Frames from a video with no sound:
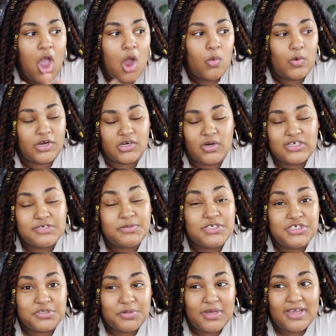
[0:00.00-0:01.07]
We're going to be
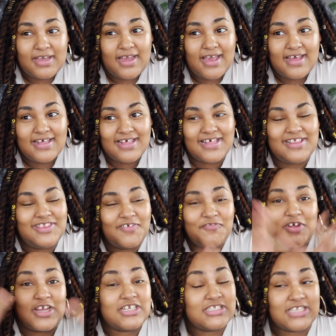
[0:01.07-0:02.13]
doing the
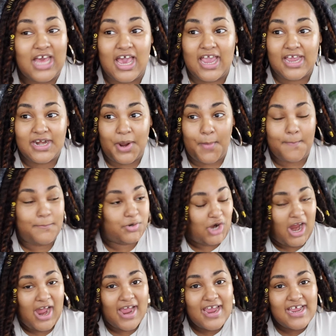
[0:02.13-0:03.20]
Frankenstein
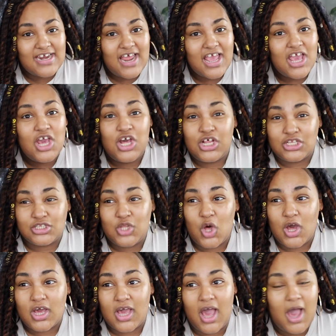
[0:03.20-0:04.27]
bride
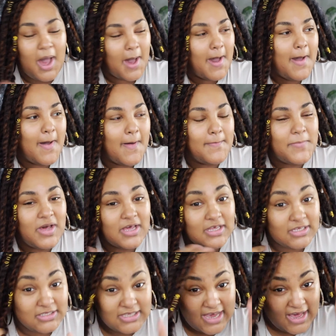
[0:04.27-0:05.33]
look.
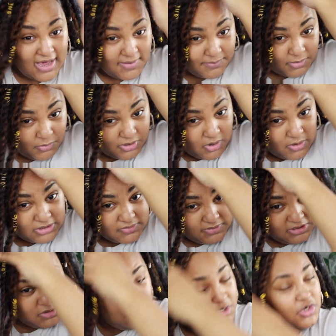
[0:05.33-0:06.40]
Yeah, but we're going to
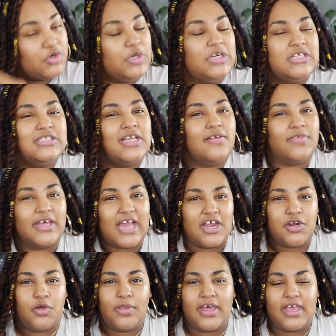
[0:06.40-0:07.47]
be doing green instead of like, I
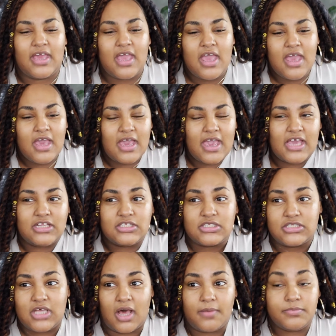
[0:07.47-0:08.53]
know like in
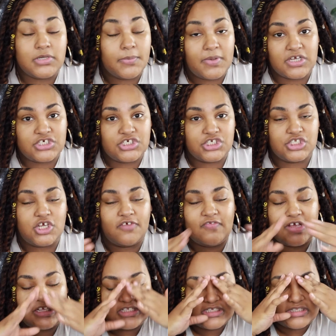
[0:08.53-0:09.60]
some depictions her
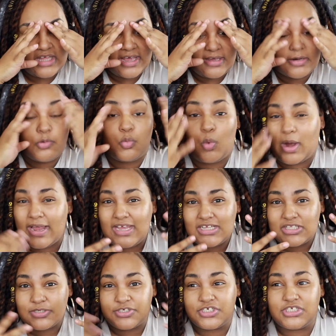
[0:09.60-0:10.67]
face is like
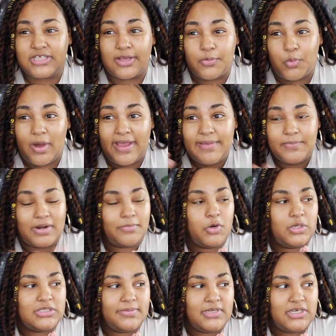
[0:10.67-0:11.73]
white or she's like white, but I'm
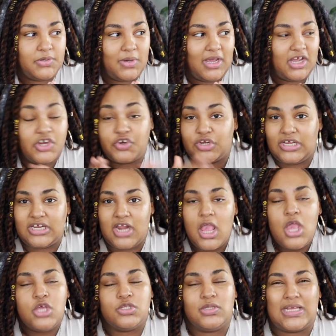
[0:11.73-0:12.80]
going to be doing green,
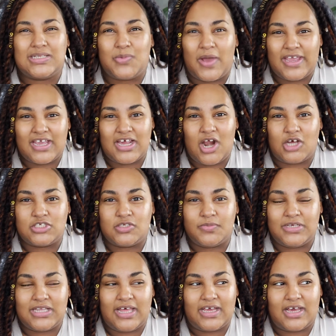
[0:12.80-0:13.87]
so that's why it could also be
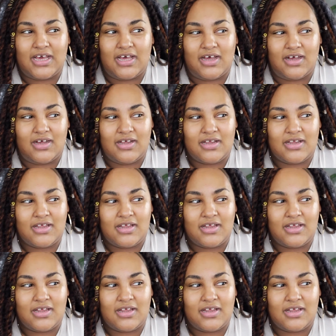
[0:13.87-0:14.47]
like a